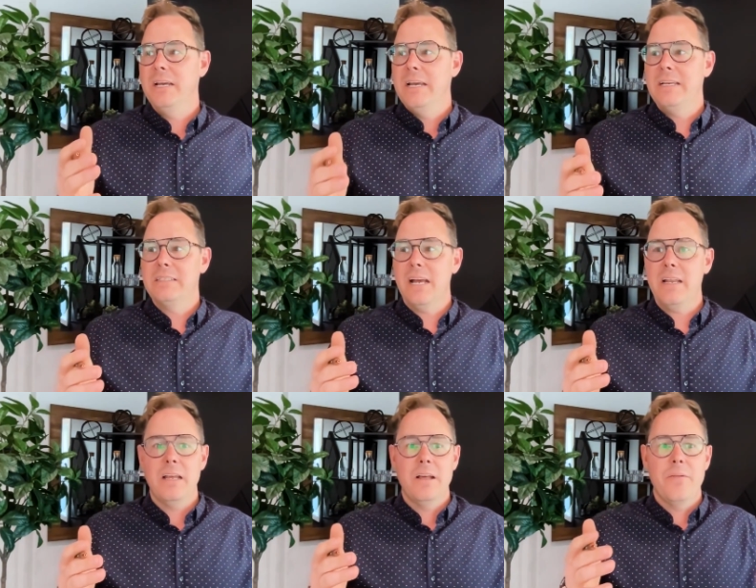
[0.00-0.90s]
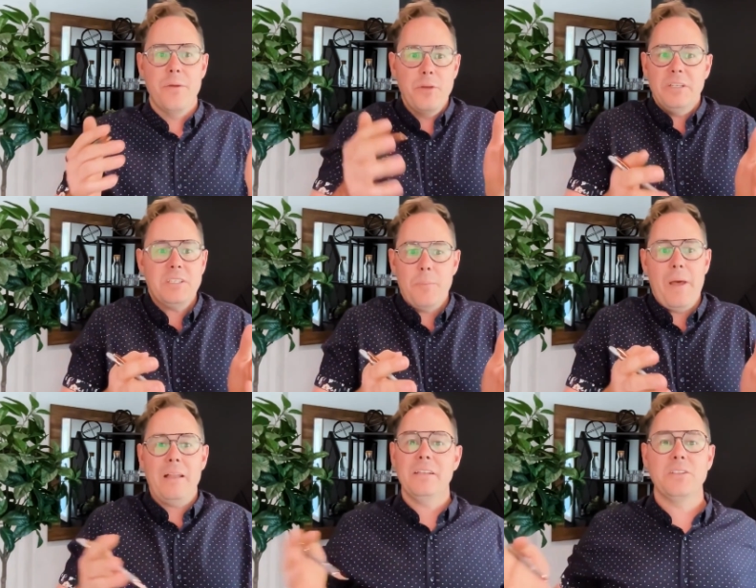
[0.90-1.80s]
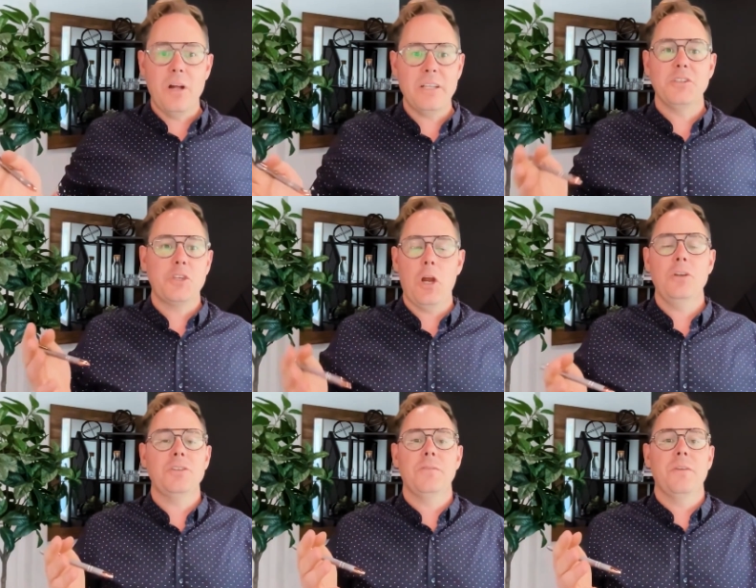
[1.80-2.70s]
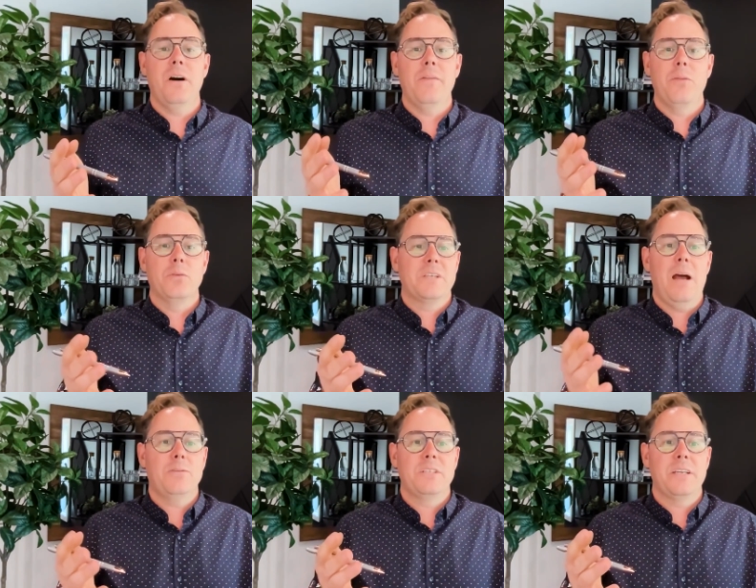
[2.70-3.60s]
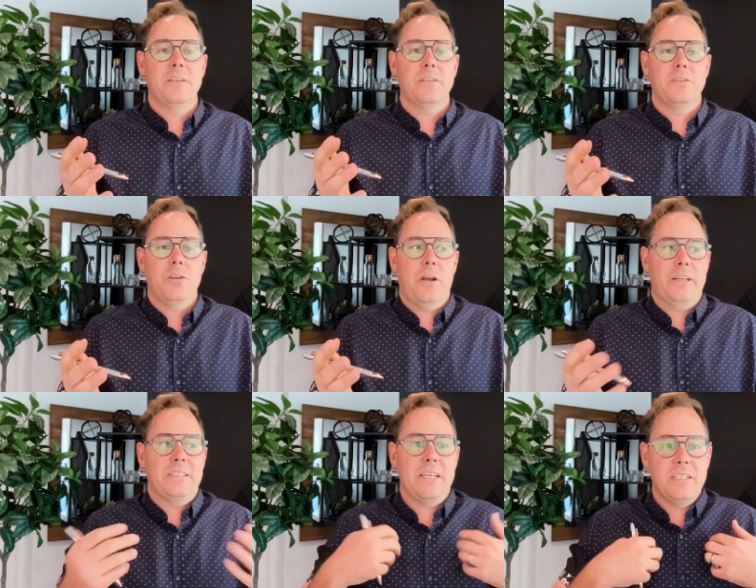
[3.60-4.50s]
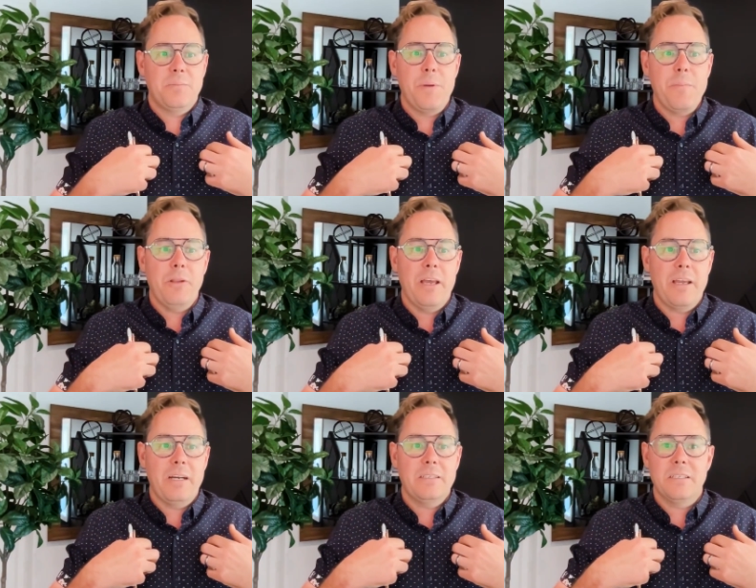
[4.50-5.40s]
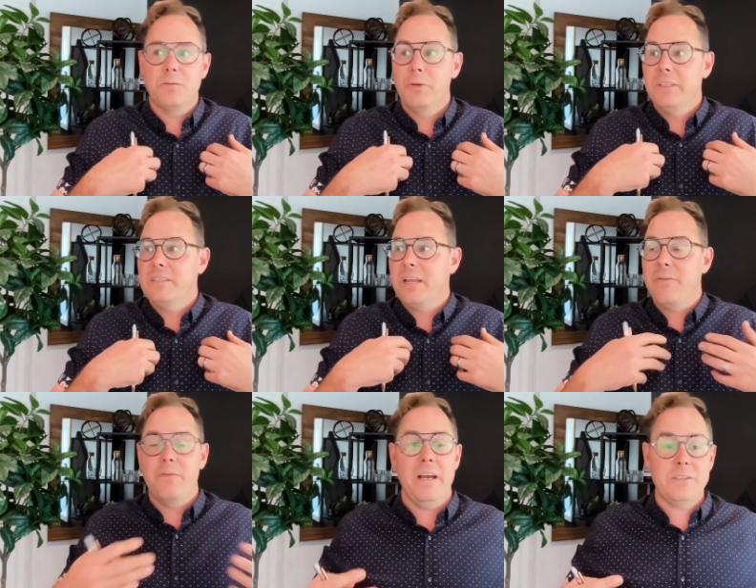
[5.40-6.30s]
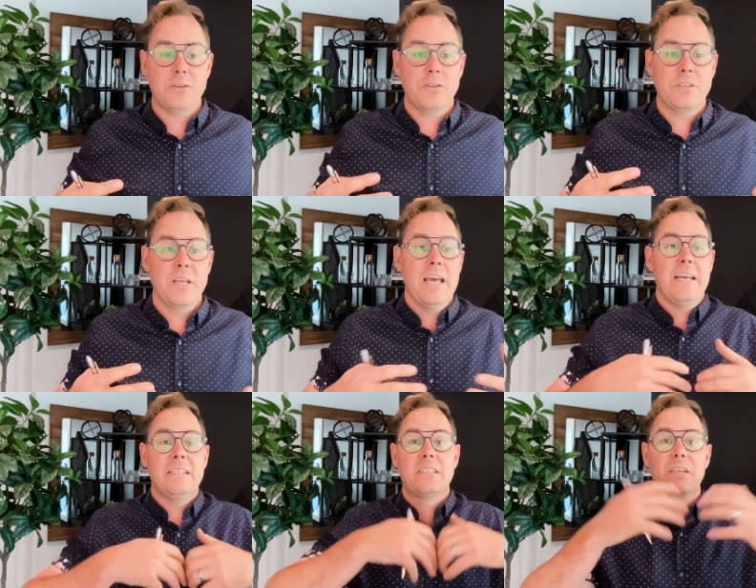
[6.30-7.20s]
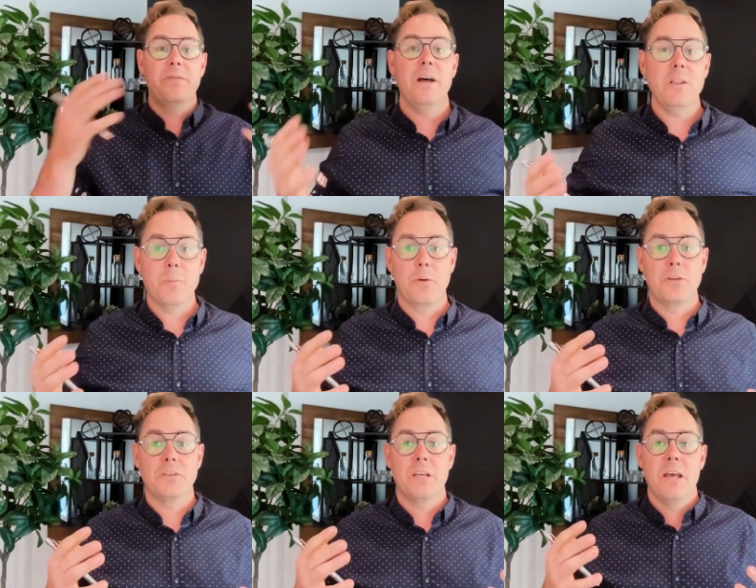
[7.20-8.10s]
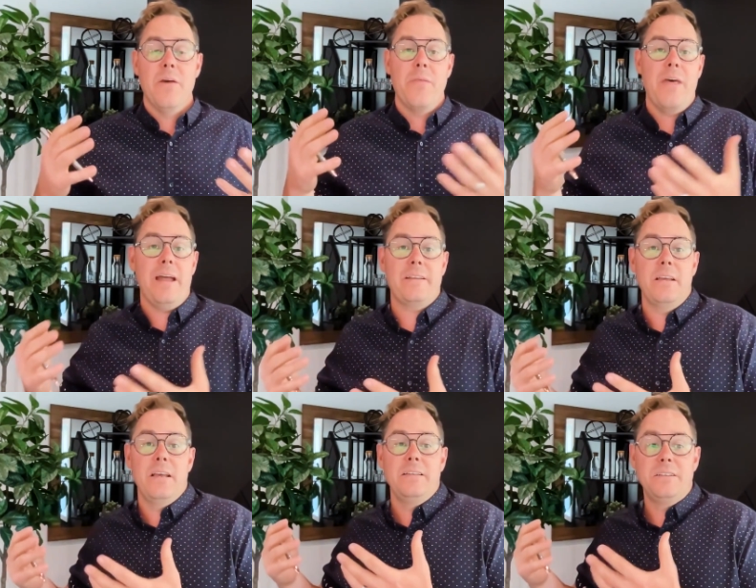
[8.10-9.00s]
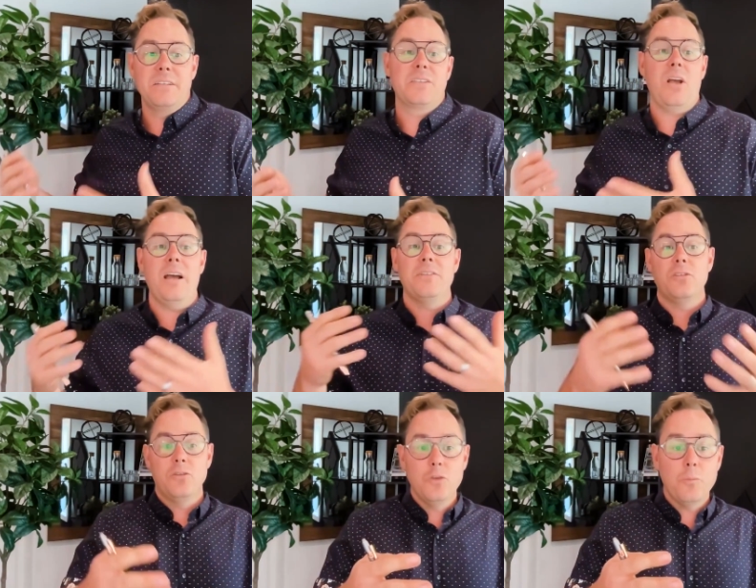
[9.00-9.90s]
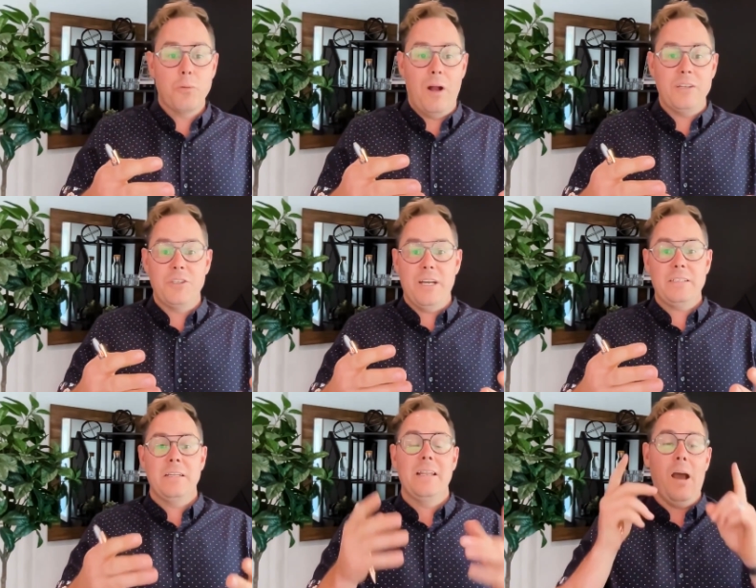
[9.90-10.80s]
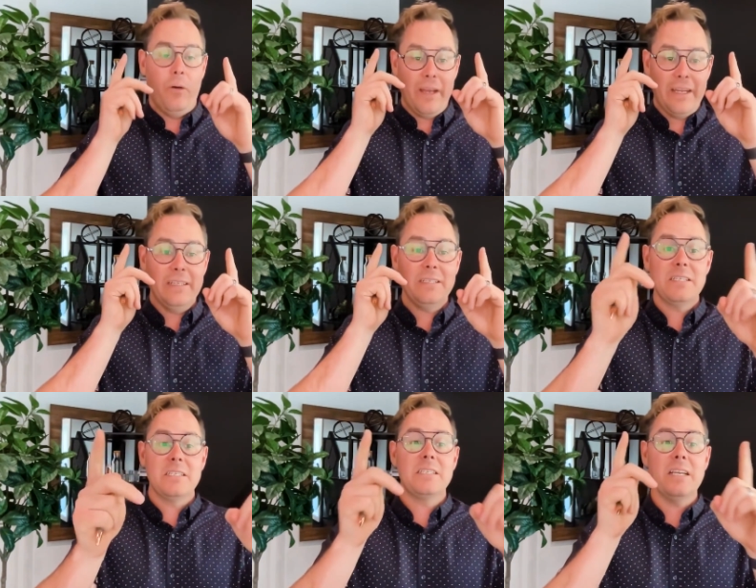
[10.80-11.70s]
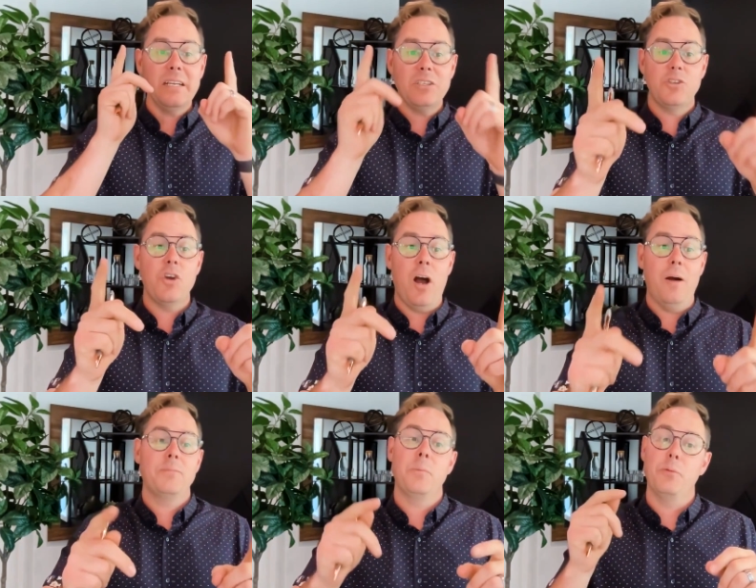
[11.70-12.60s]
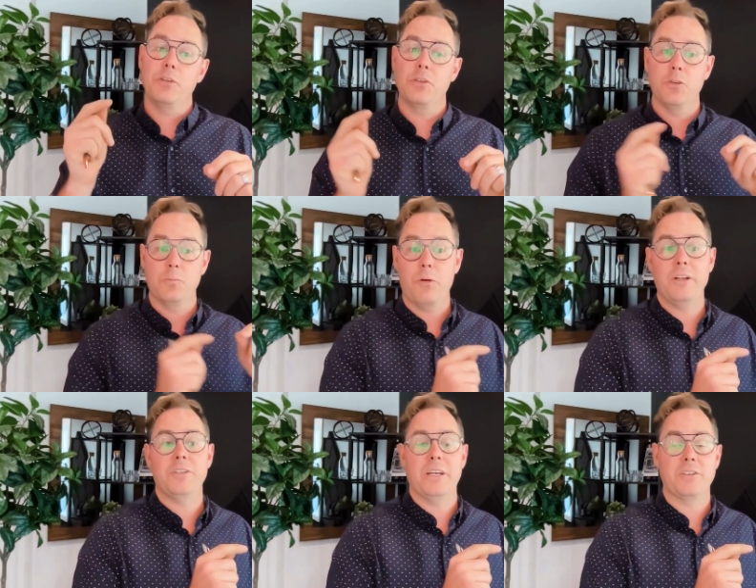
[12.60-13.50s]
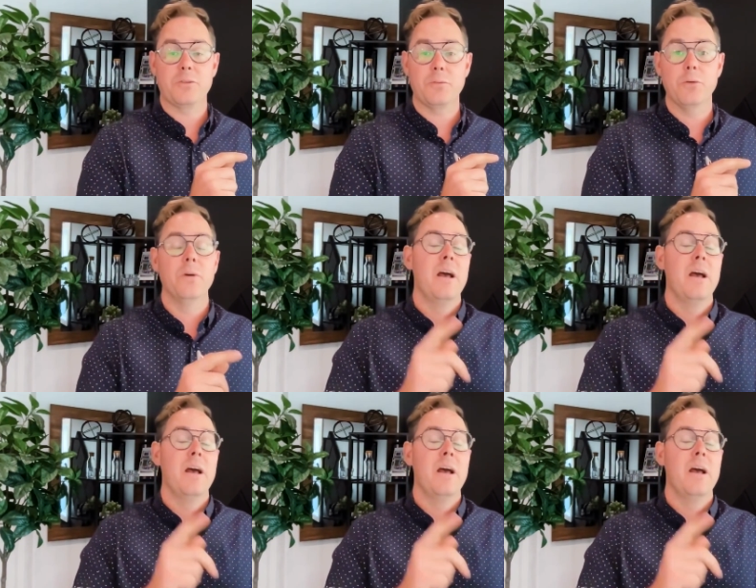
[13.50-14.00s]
is that the municipality is not in charge of, of those housing targets. It's people like us. It's real estate investors. It's developers that decide to do projects. Now, it is the city's job to push those projects through.